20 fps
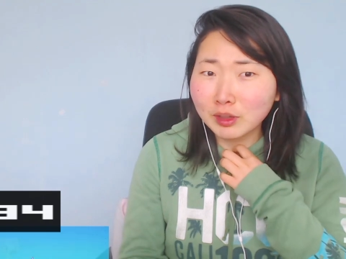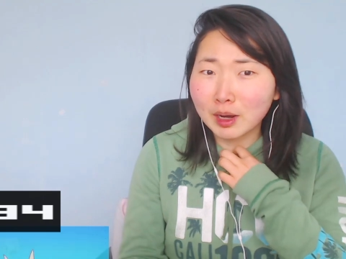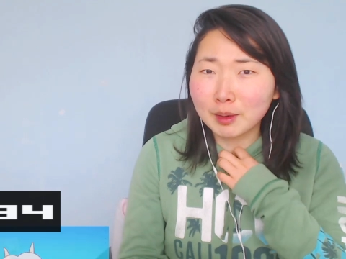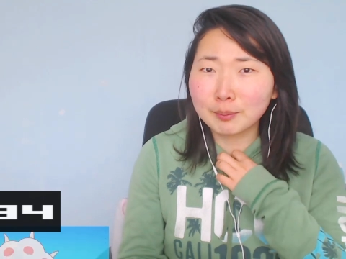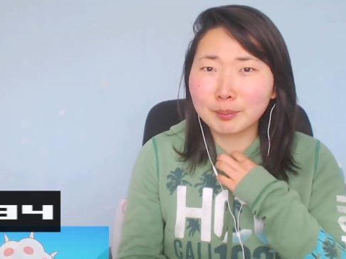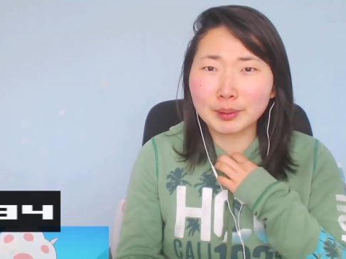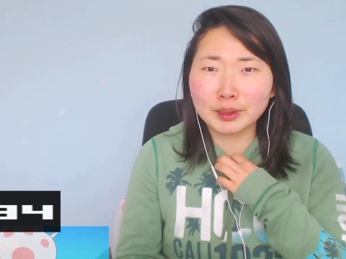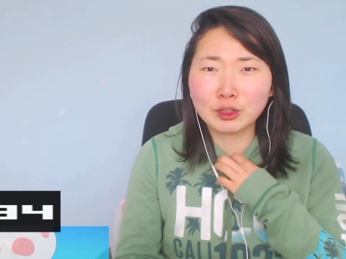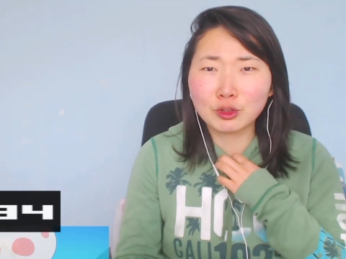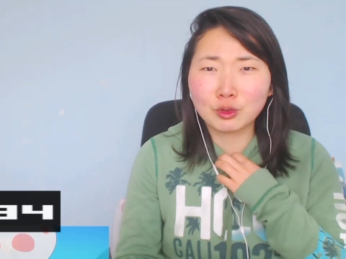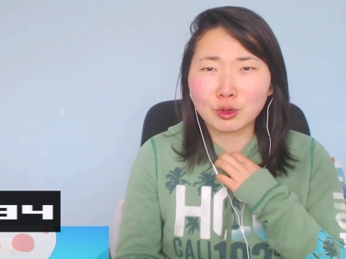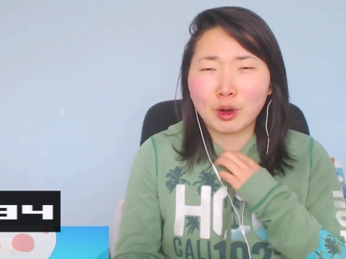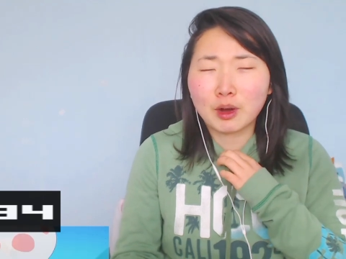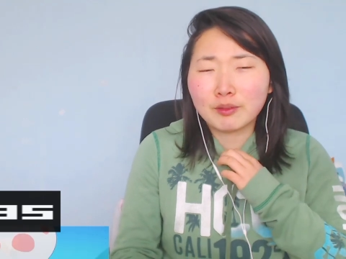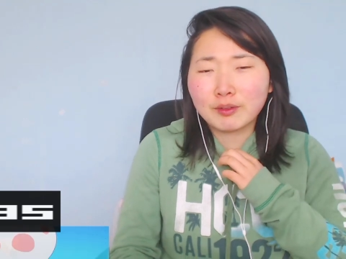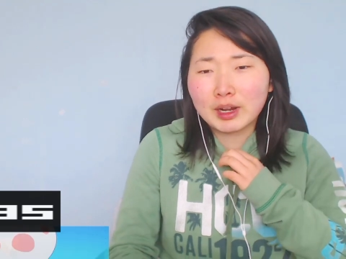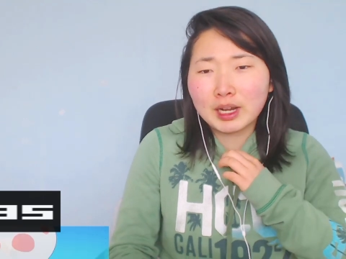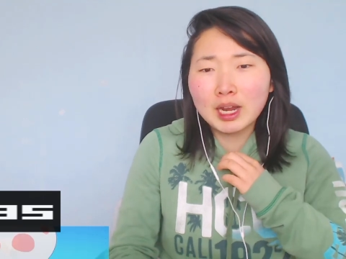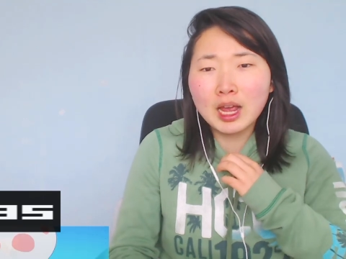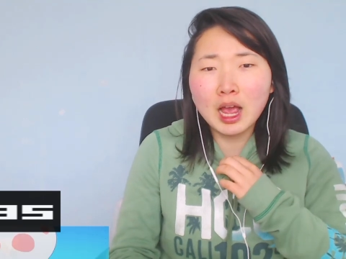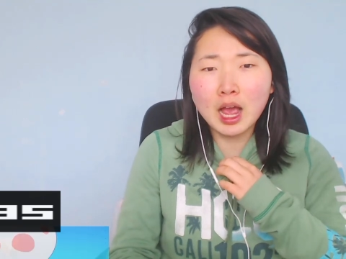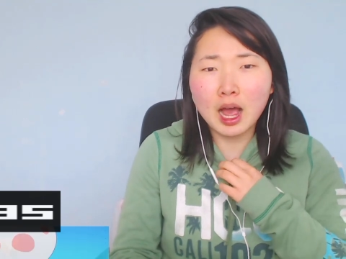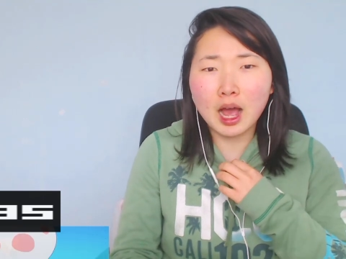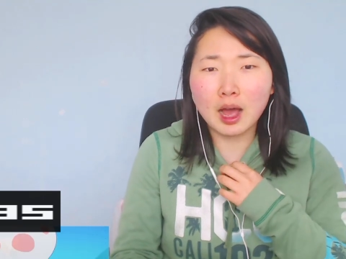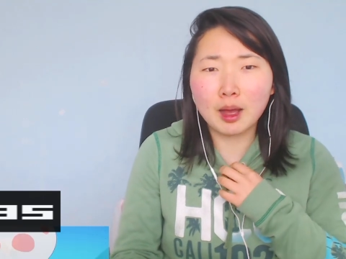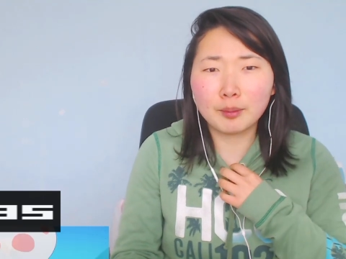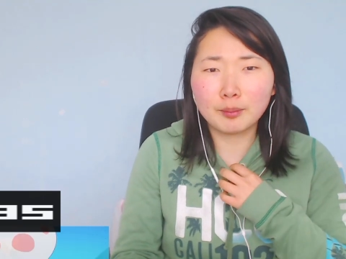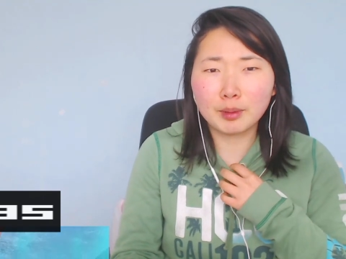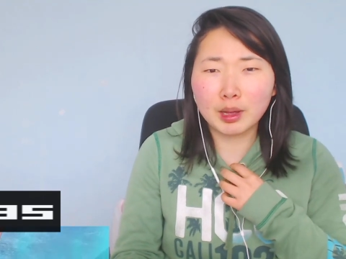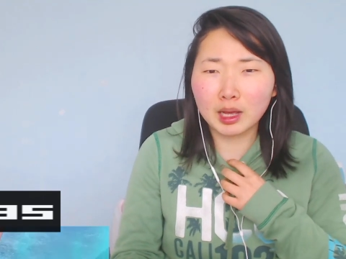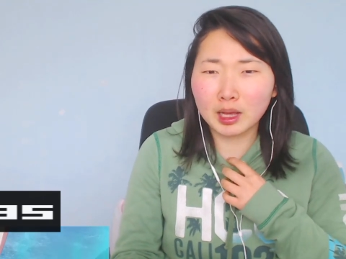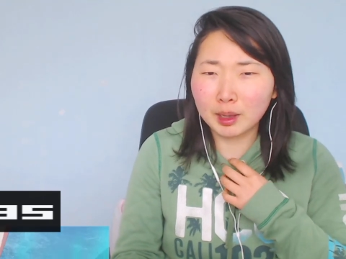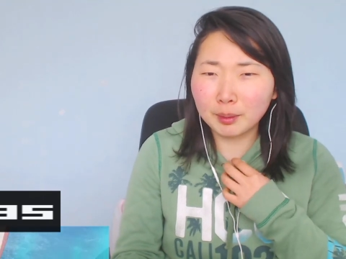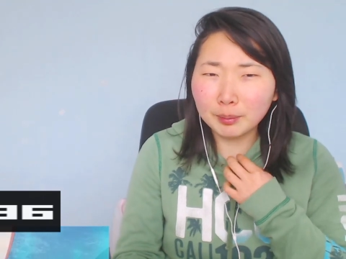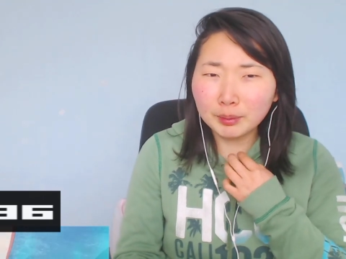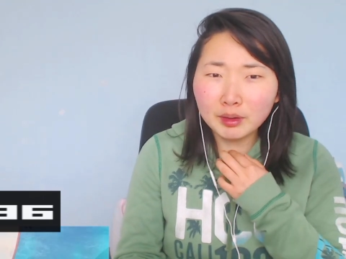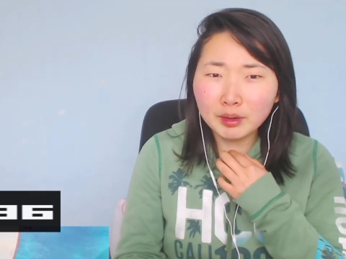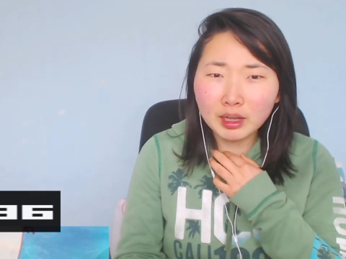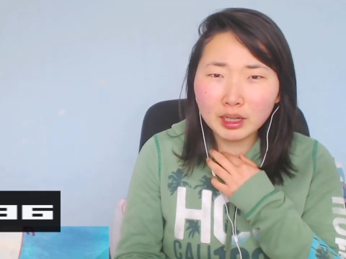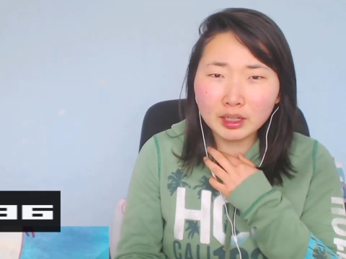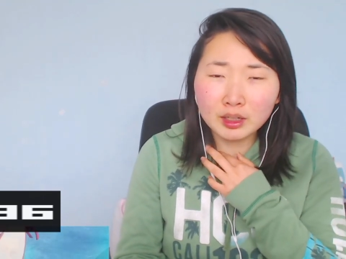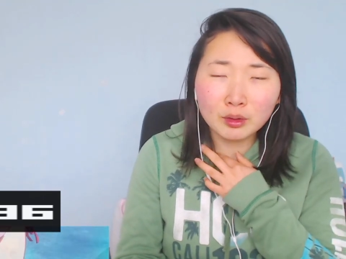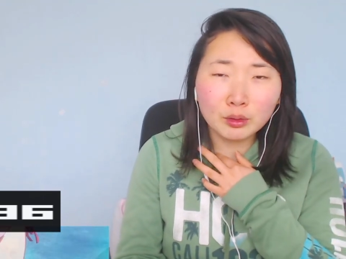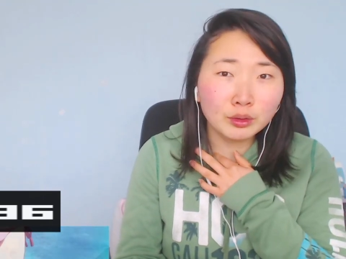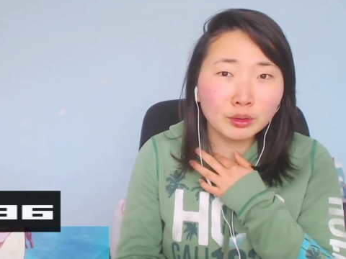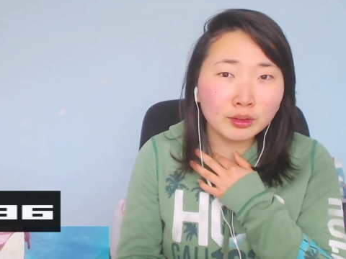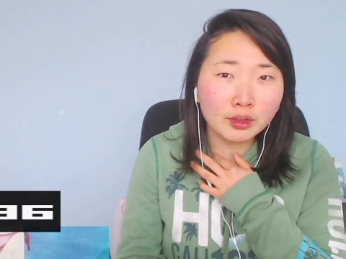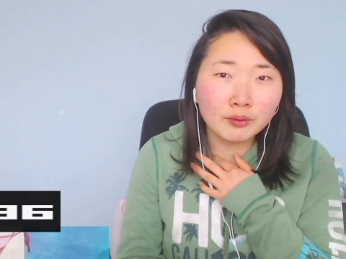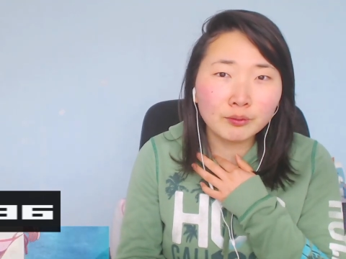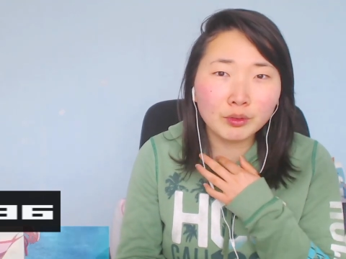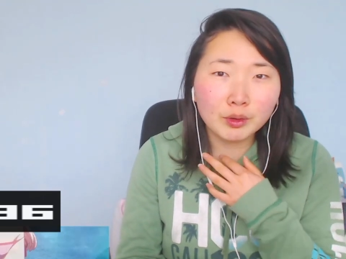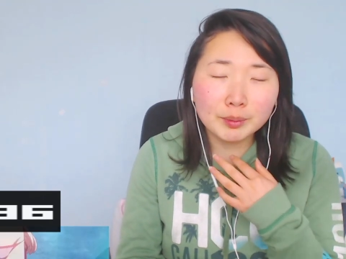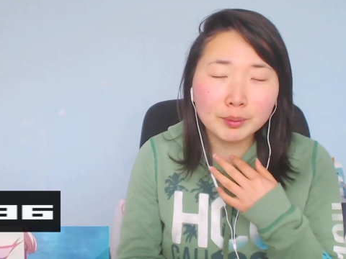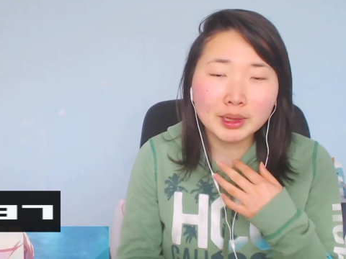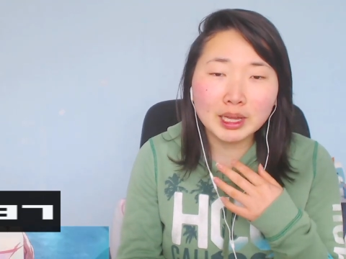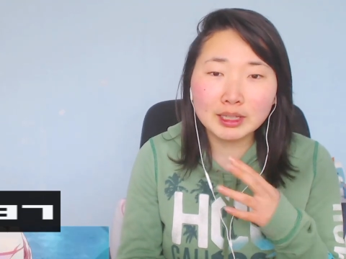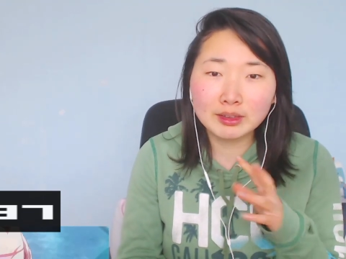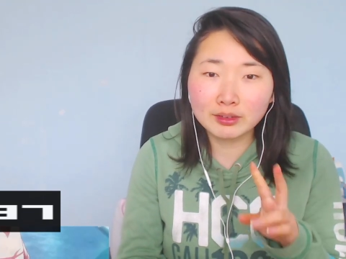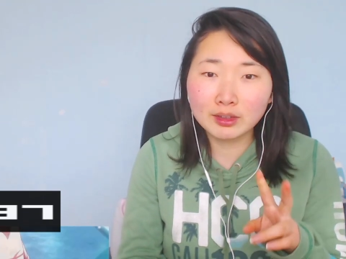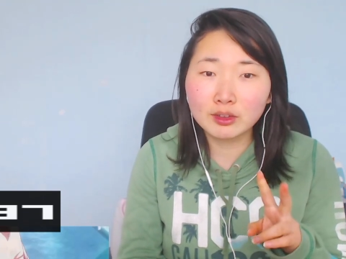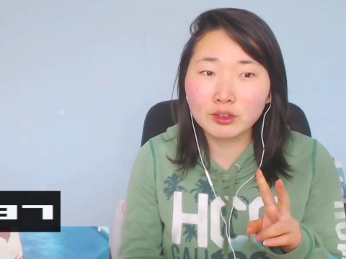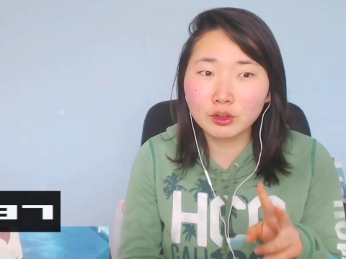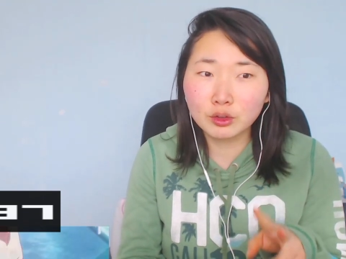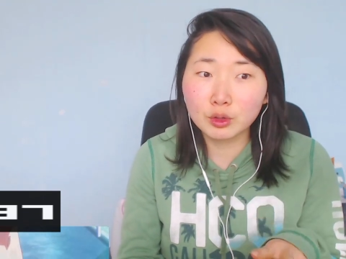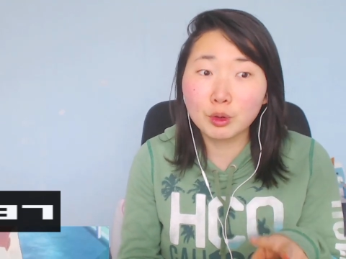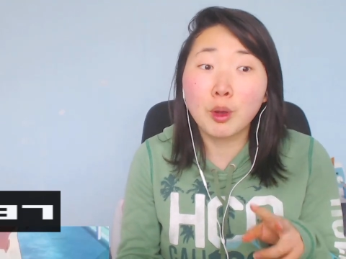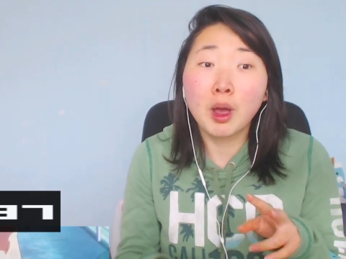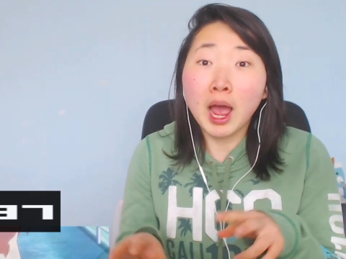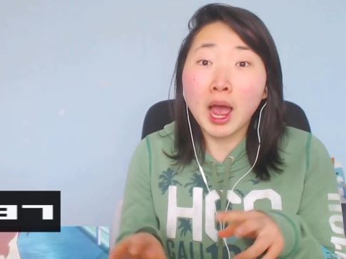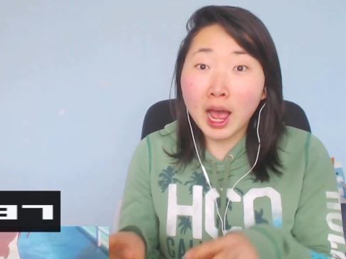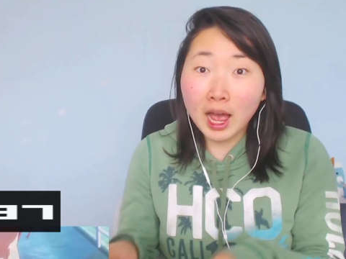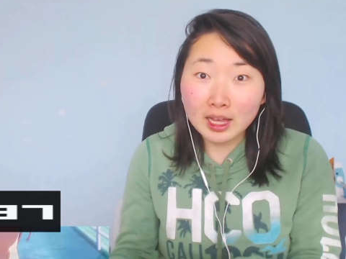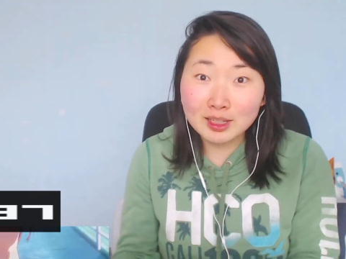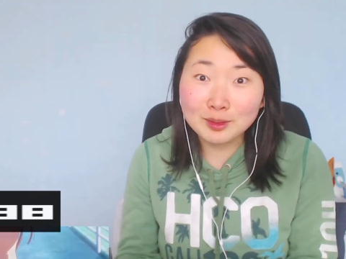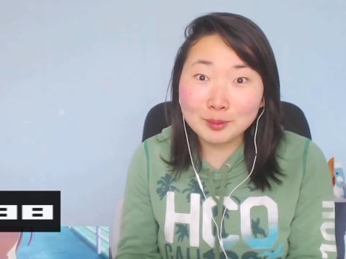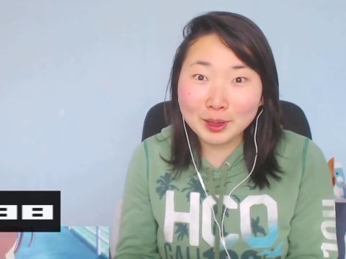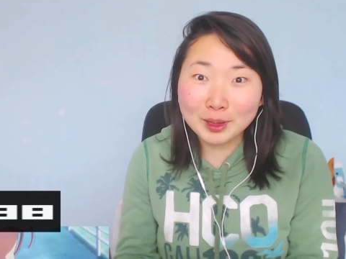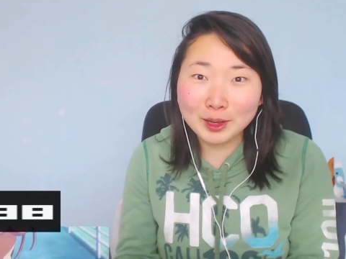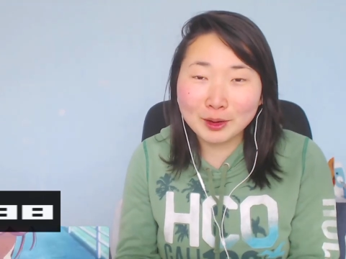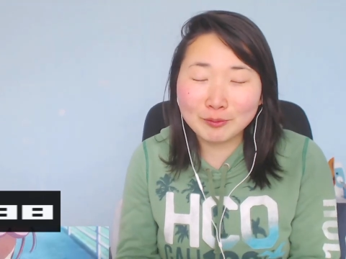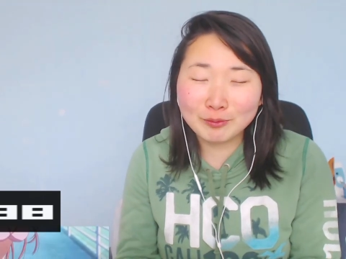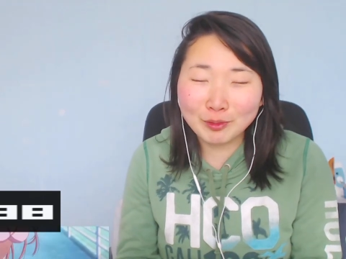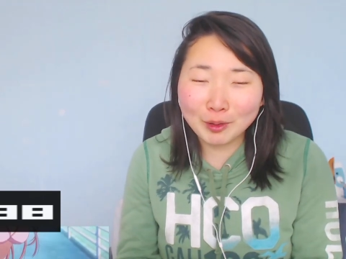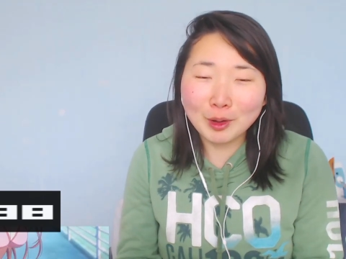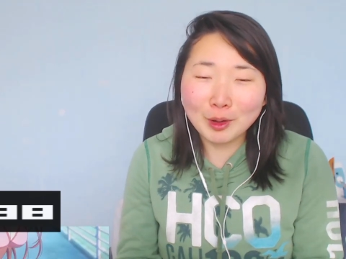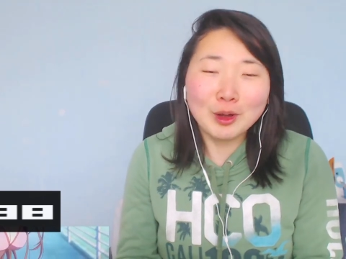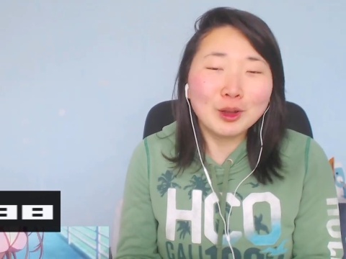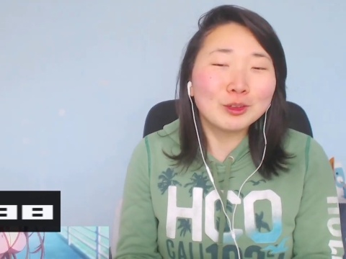I'm pretty sure I read a couple of articles confirming that season 2 has been confirmed.